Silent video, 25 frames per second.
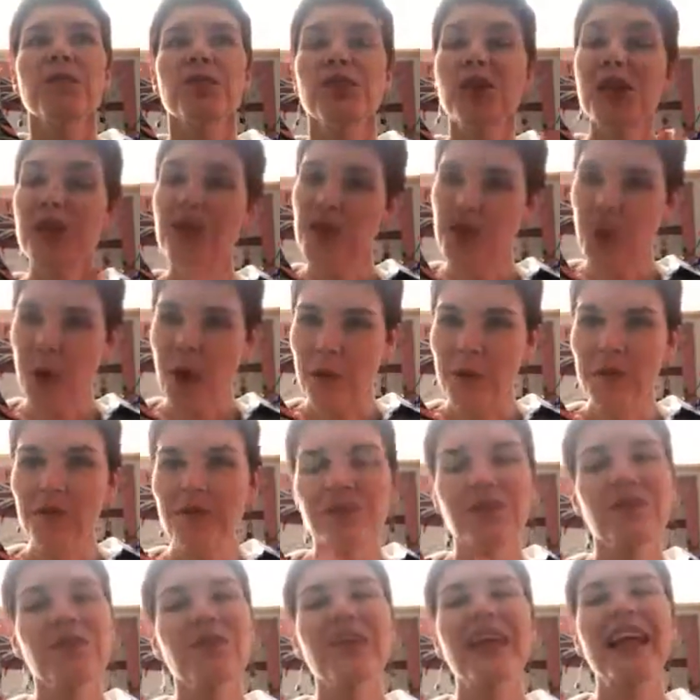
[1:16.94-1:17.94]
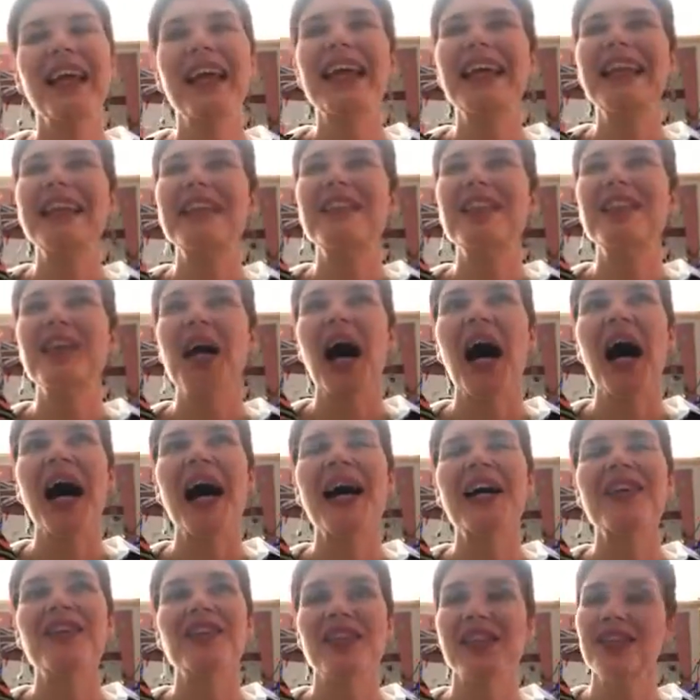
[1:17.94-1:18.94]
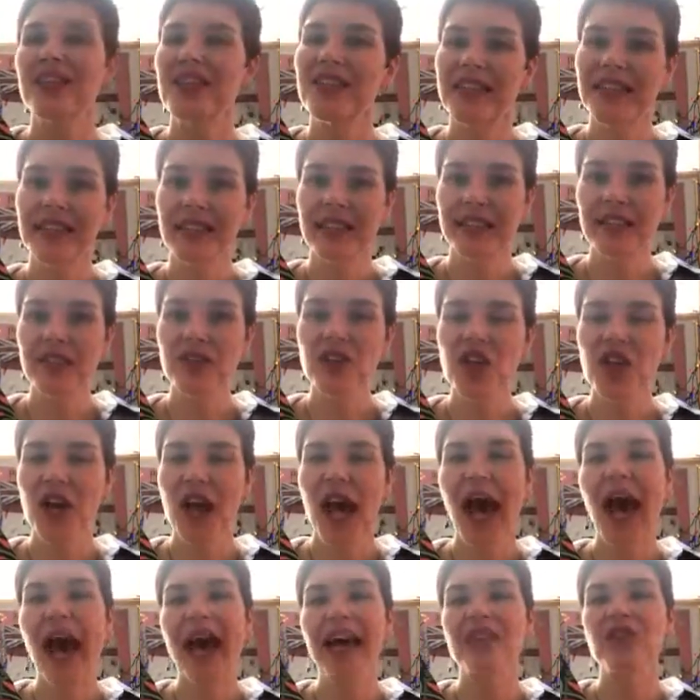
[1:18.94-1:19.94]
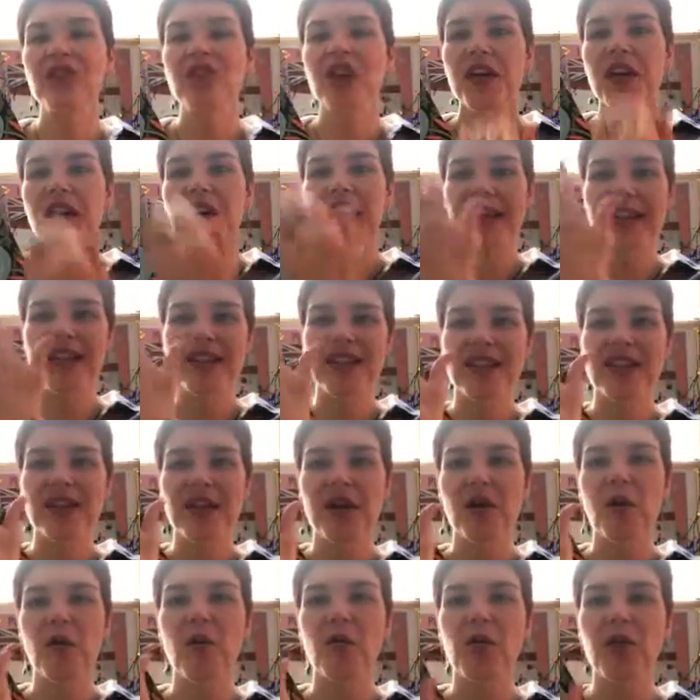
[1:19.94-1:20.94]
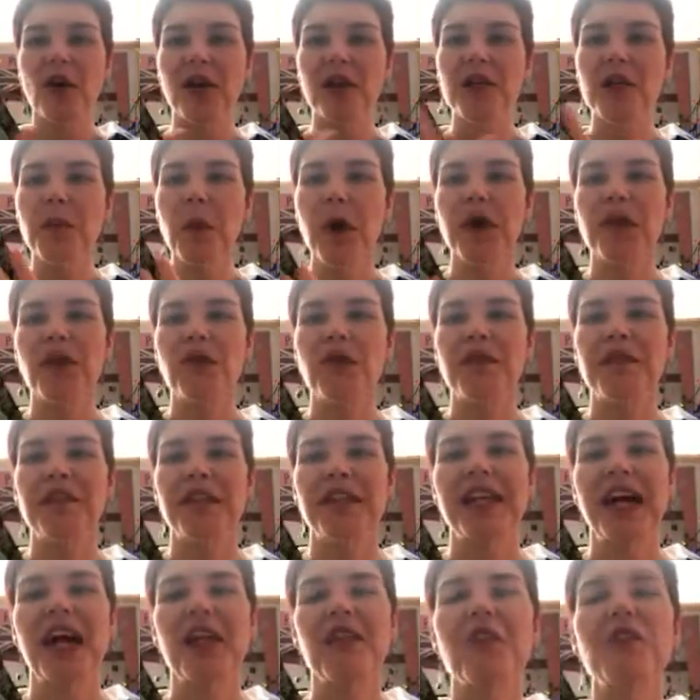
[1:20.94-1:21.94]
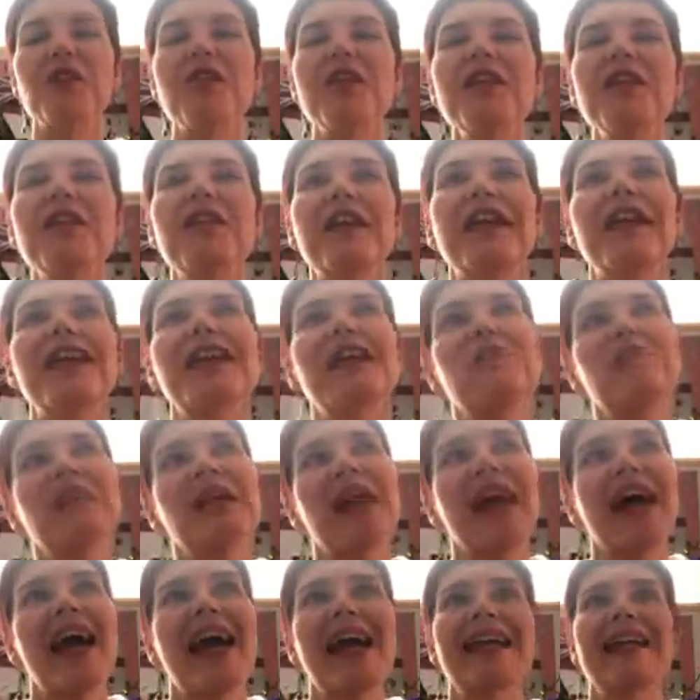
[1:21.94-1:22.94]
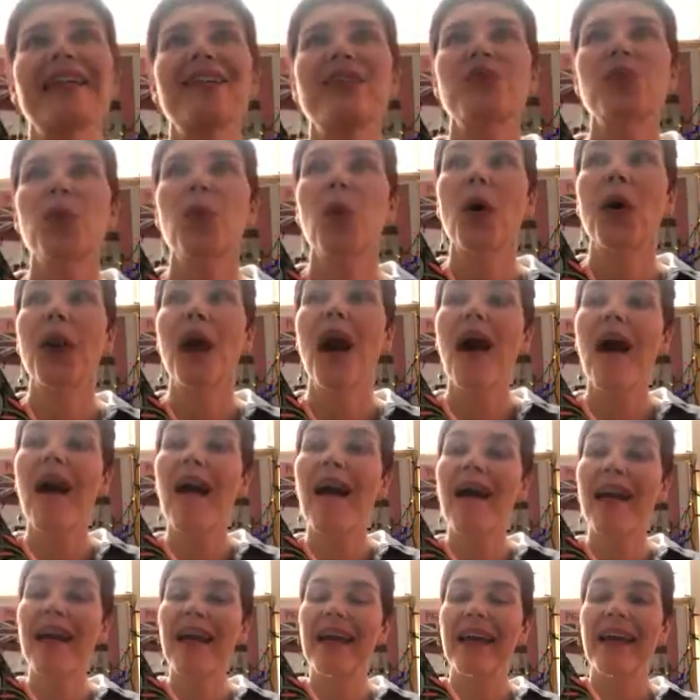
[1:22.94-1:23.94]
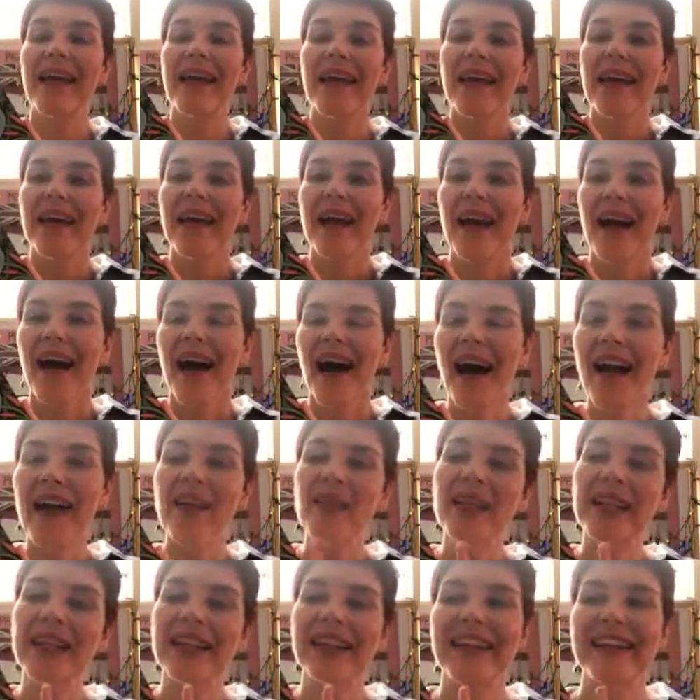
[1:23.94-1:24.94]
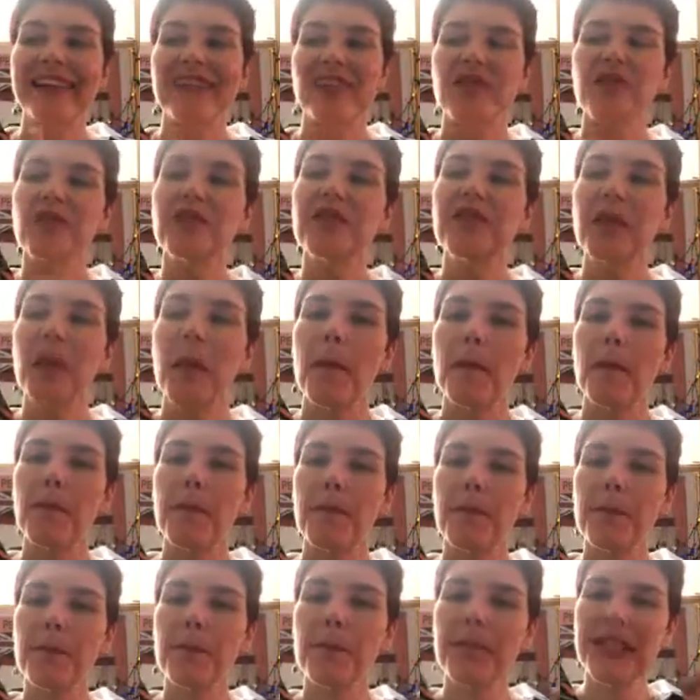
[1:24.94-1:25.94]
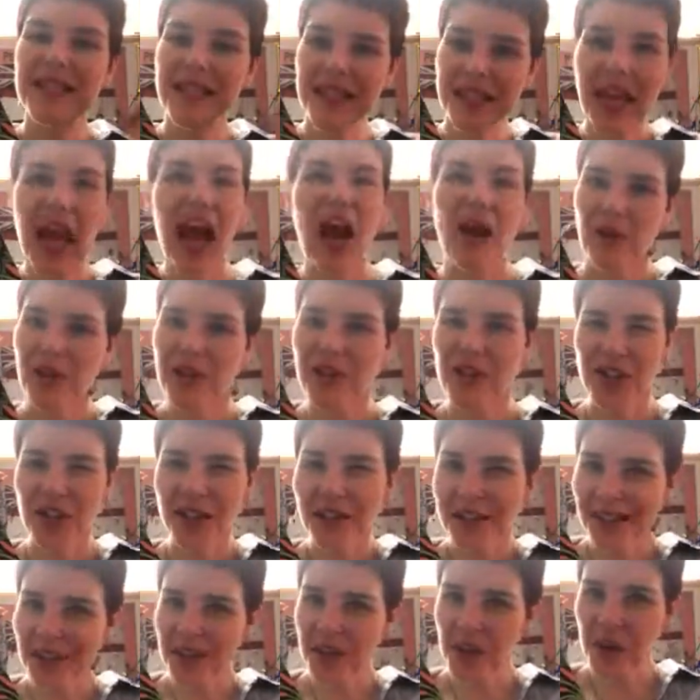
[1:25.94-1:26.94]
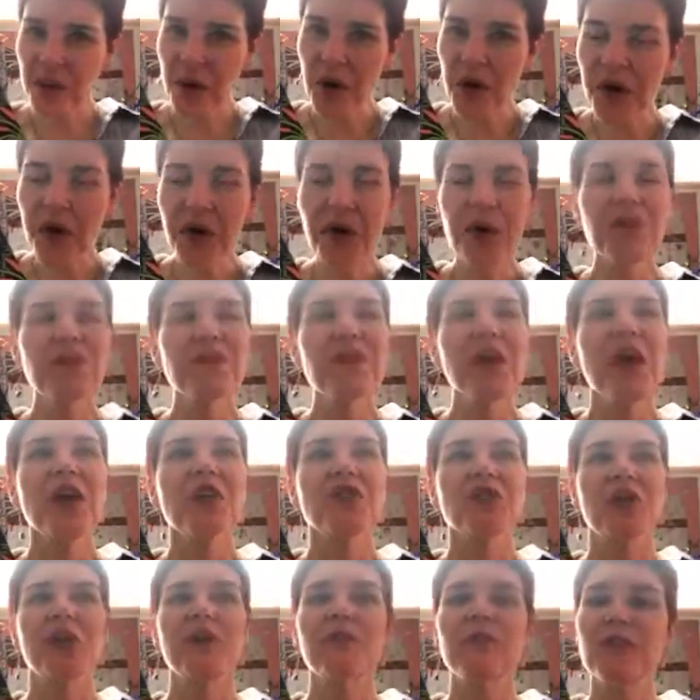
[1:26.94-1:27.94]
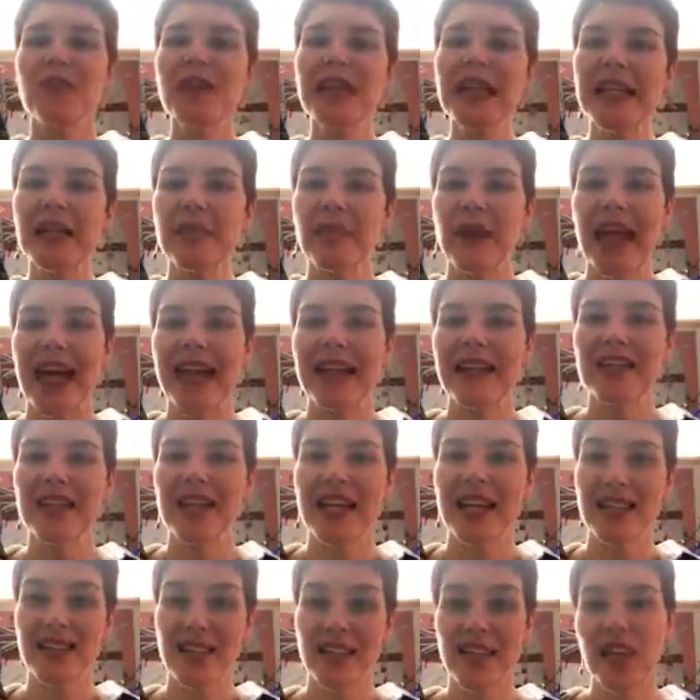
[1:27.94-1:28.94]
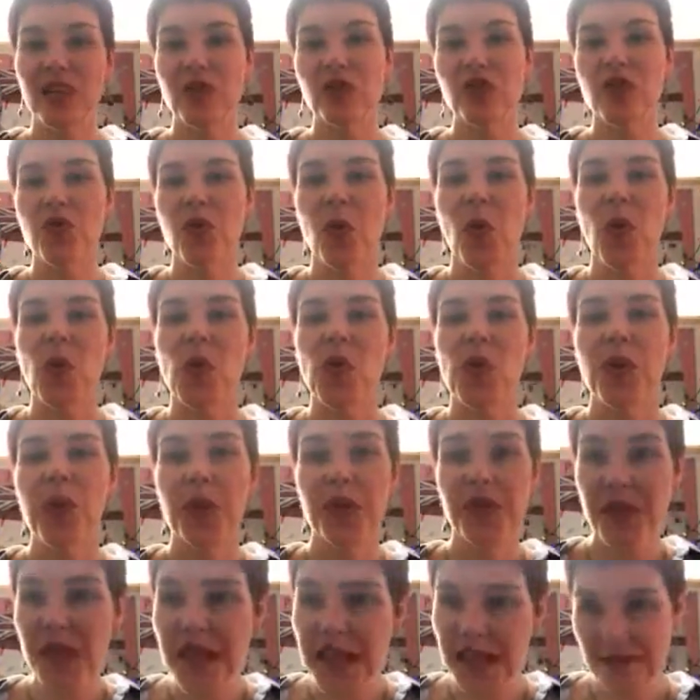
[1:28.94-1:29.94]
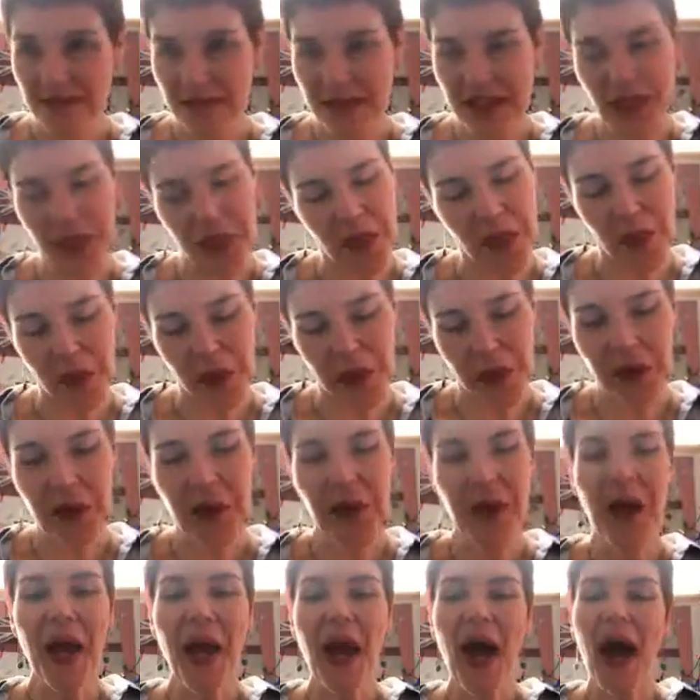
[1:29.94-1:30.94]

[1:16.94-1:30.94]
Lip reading: This one is set in England, and it's Once Upon a River. Now, the river plays what I really like this. The river is a character in the book, so it really plays a central theme in the book.